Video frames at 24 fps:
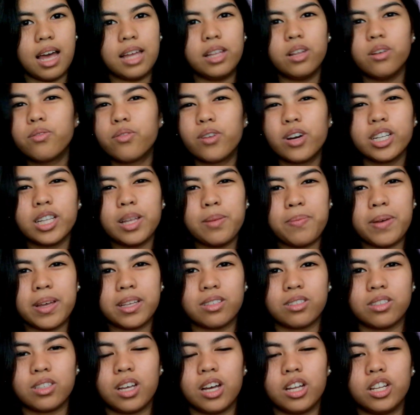I know 40
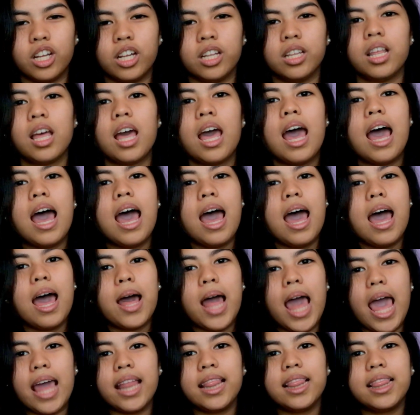pesos ganun.
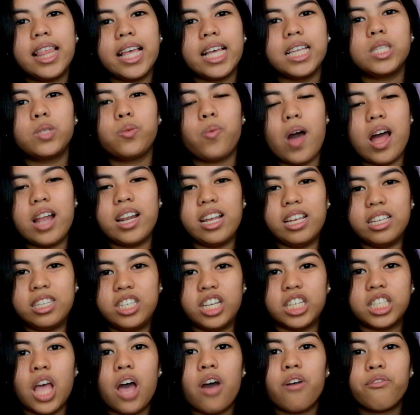And this one
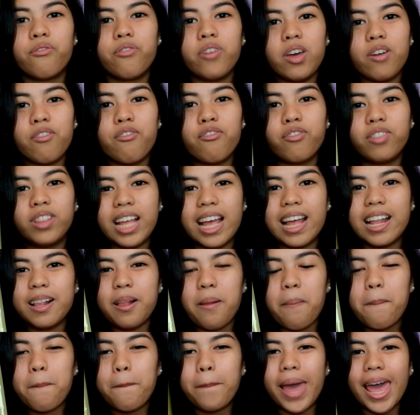is just
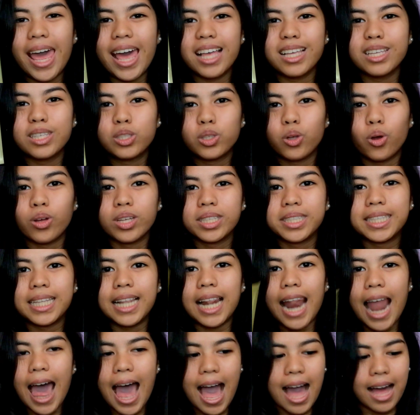15 pesos
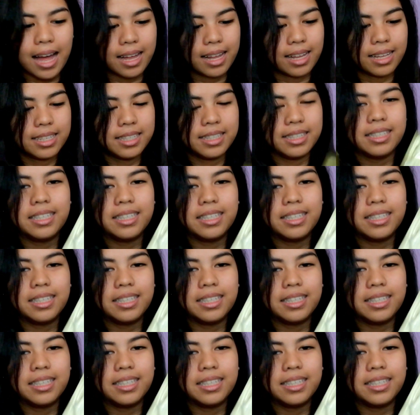lang.